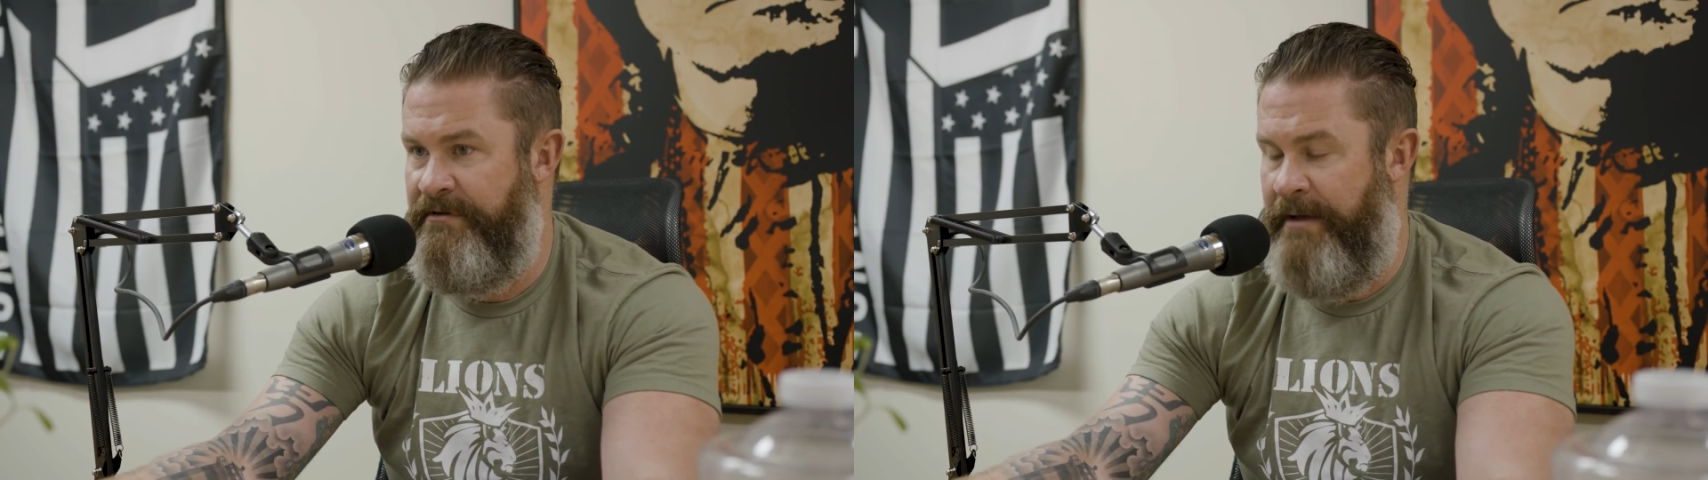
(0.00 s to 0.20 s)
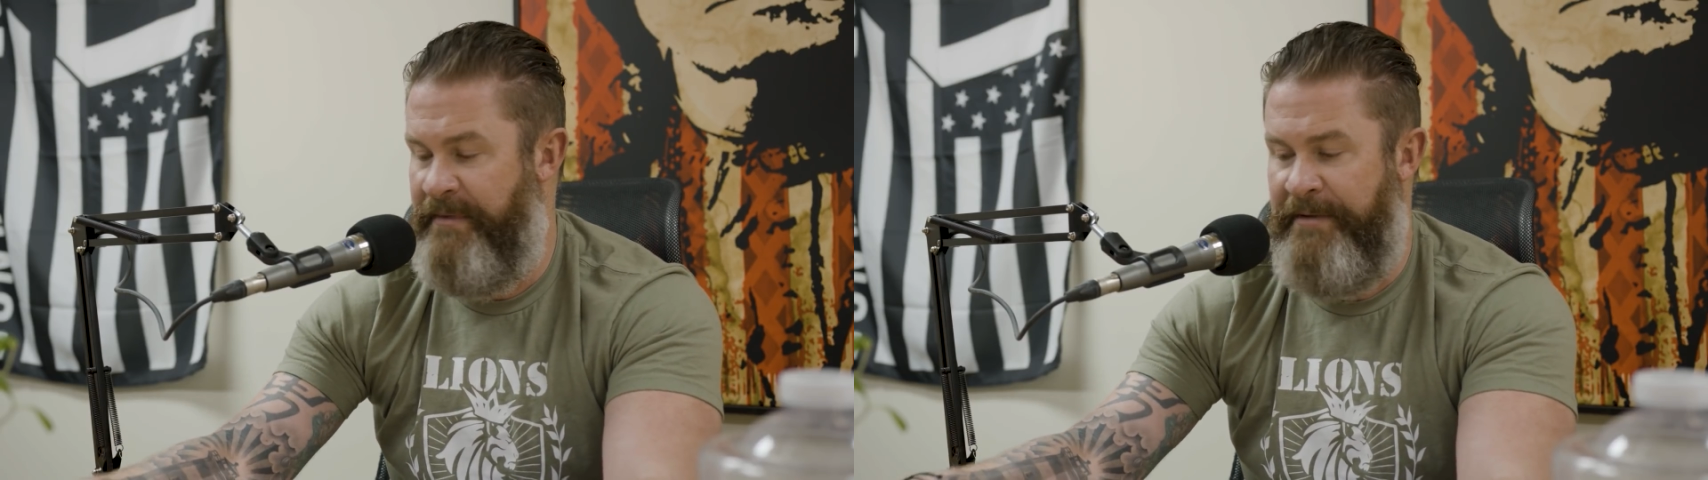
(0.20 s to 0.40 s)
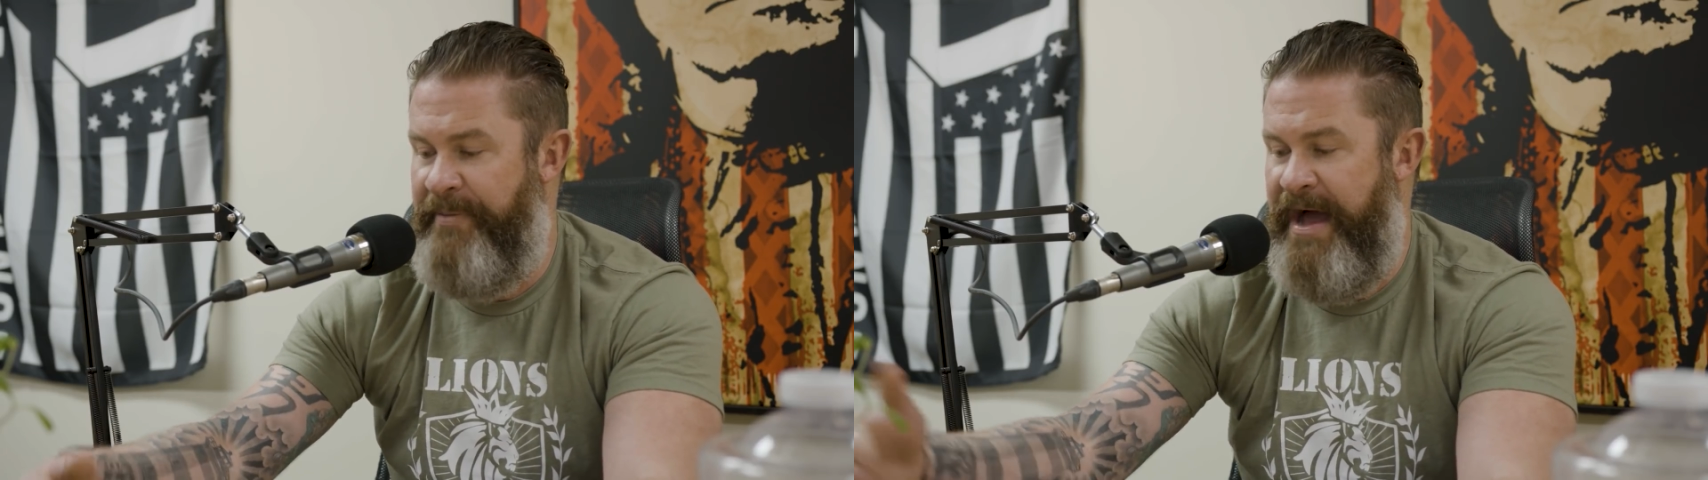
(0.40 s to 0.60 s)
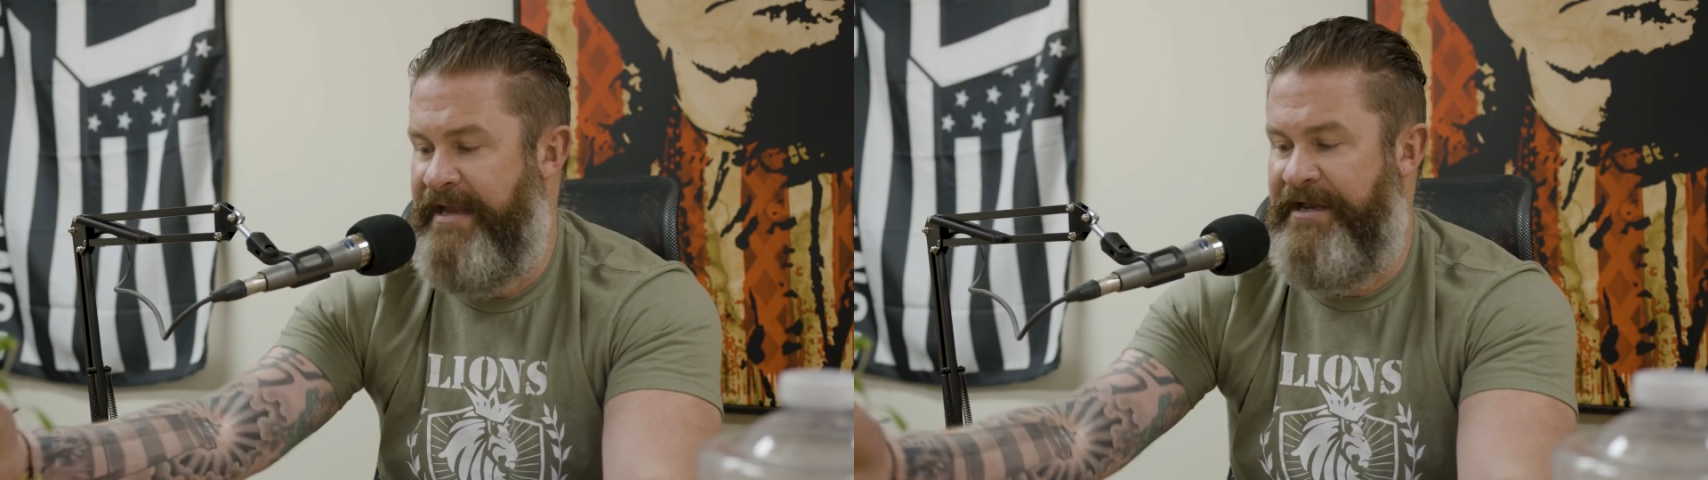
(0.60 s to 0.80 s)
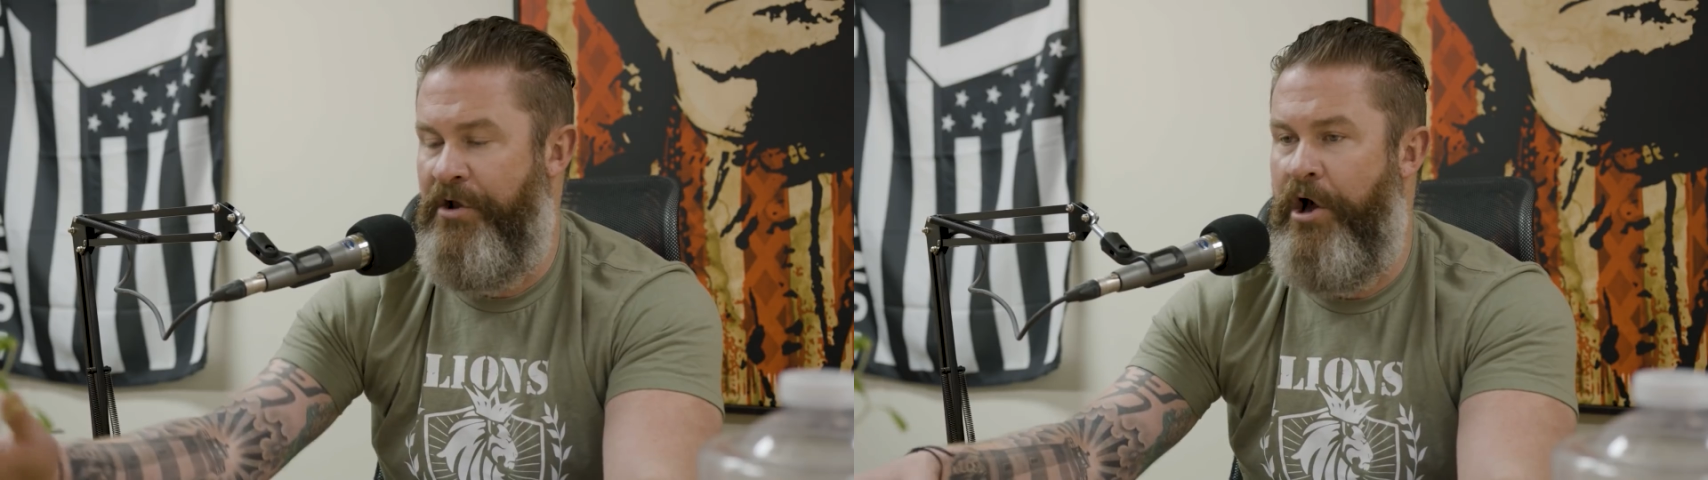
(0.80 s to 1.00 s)
I'm going to buy
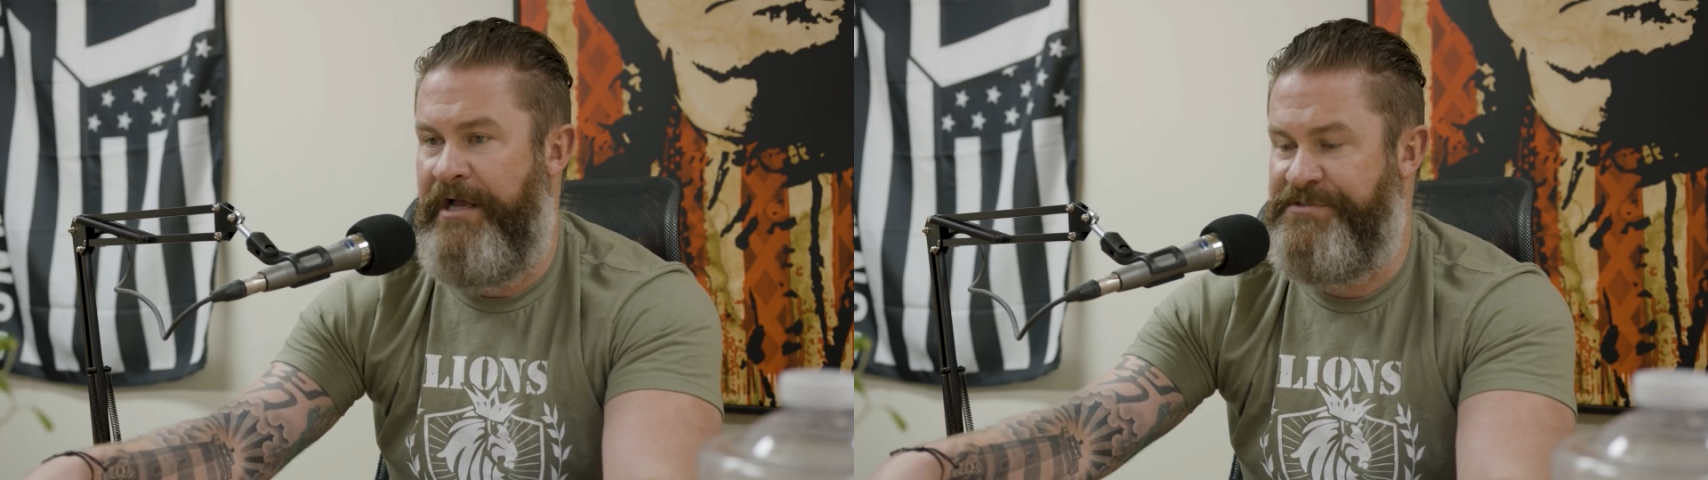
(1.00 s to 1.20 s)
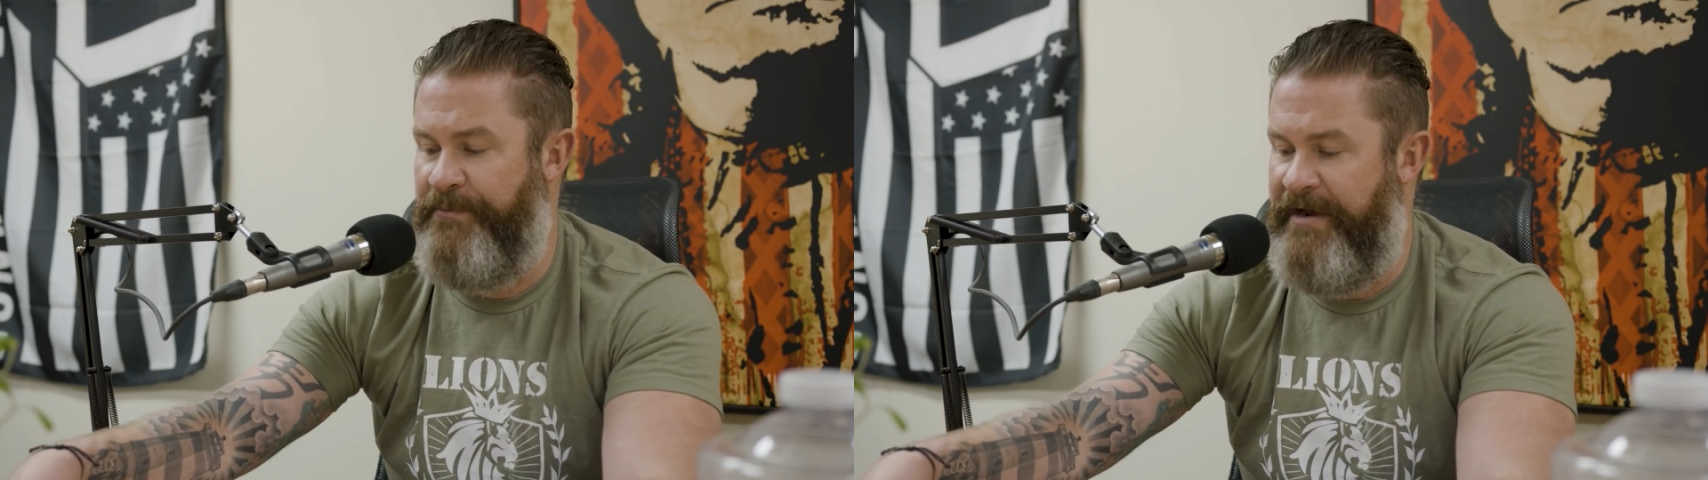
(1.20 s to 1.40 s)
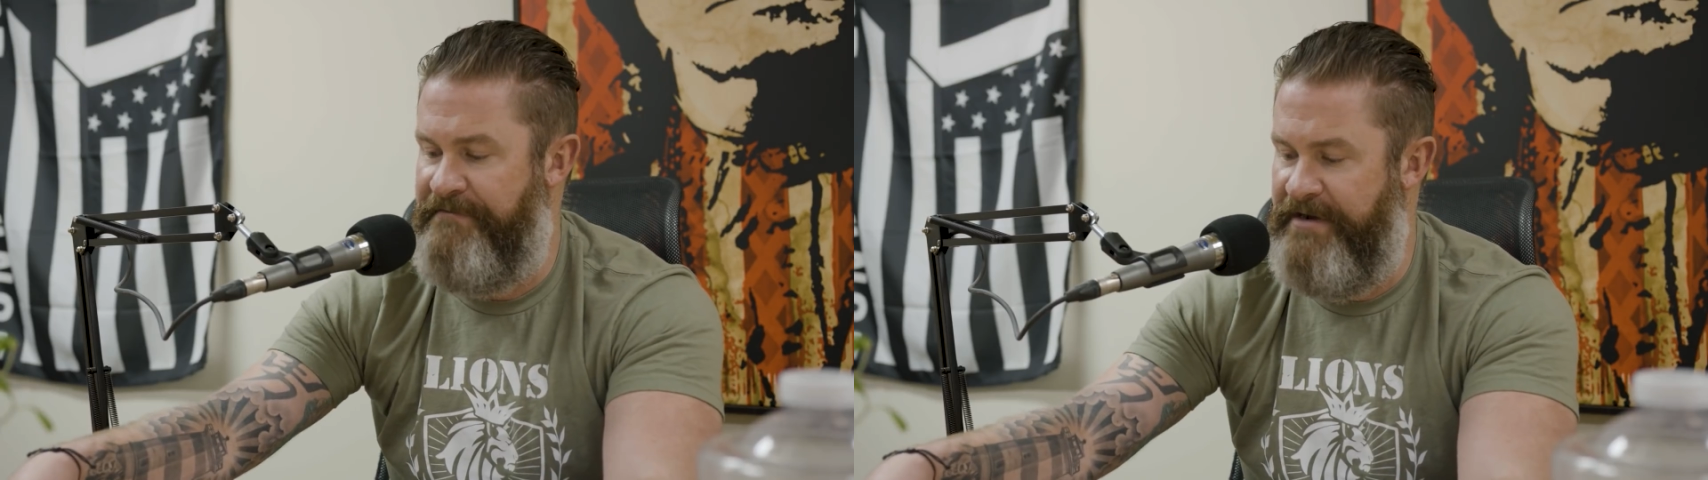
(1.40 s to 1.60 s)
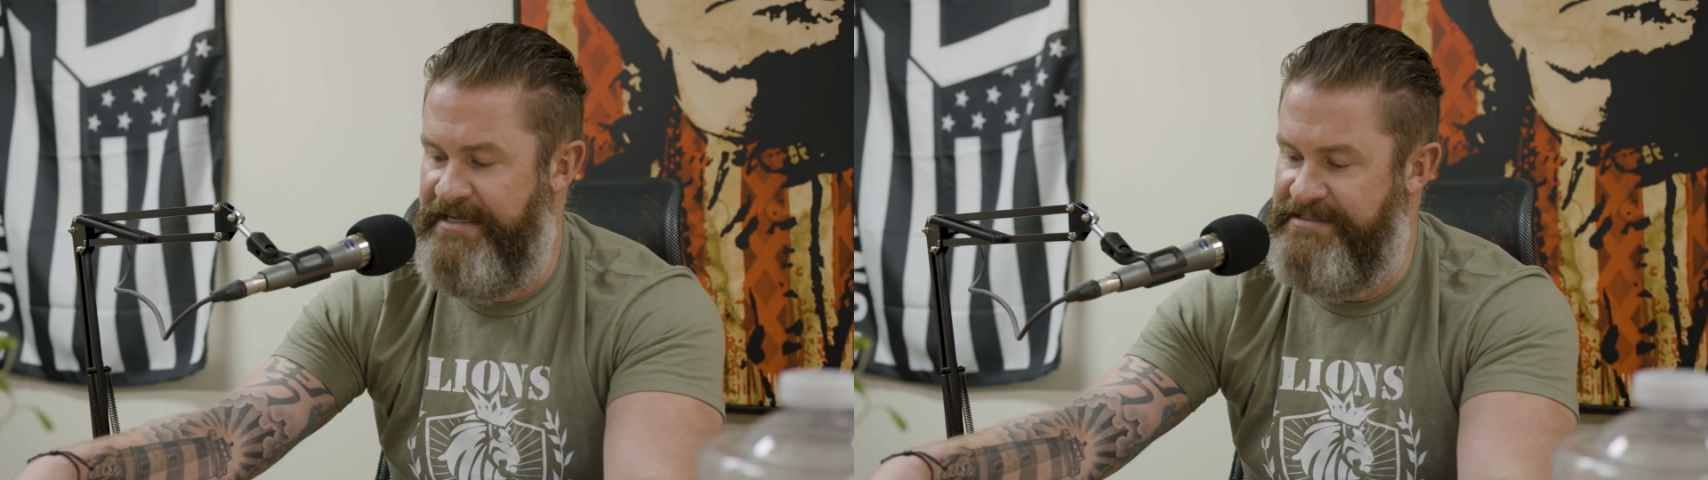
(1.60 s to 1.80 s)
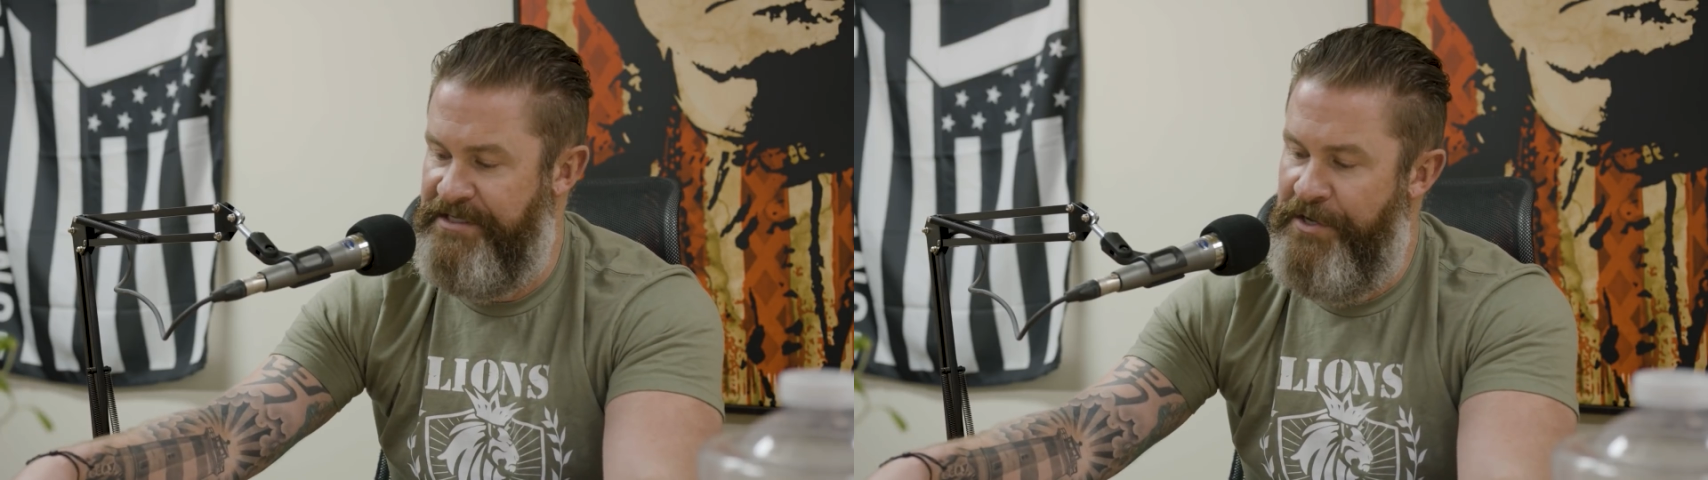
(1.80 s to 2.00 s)
it in August, whatever it
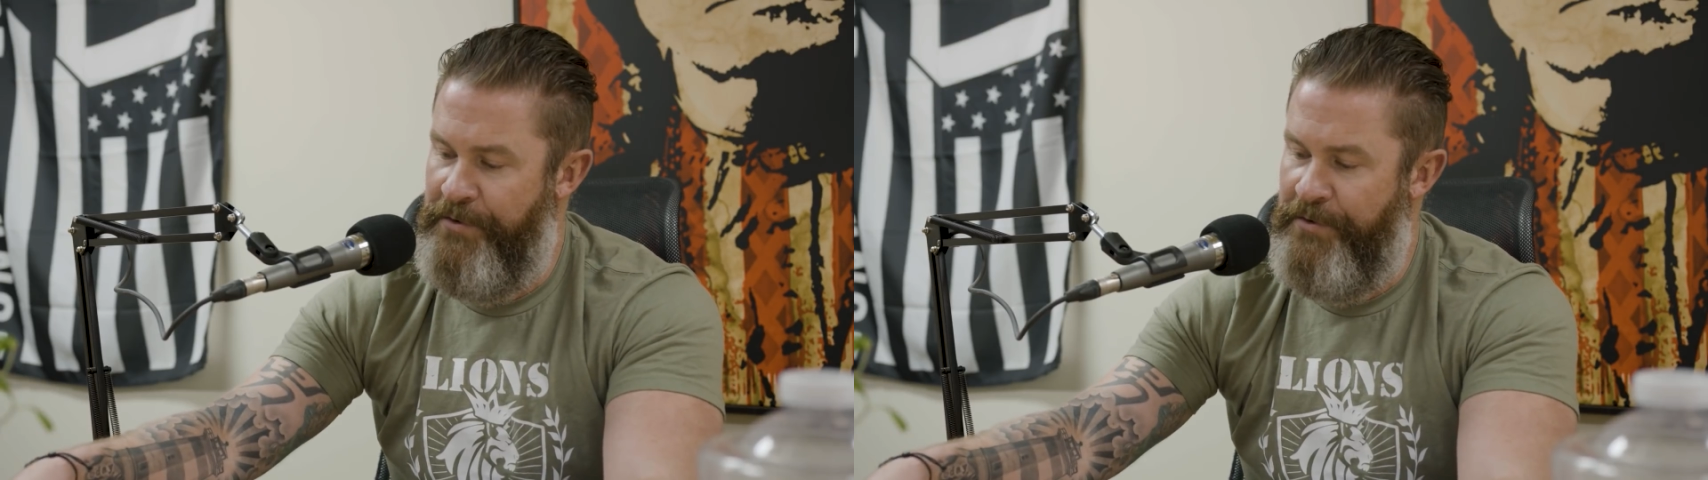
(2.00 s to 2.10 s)
is,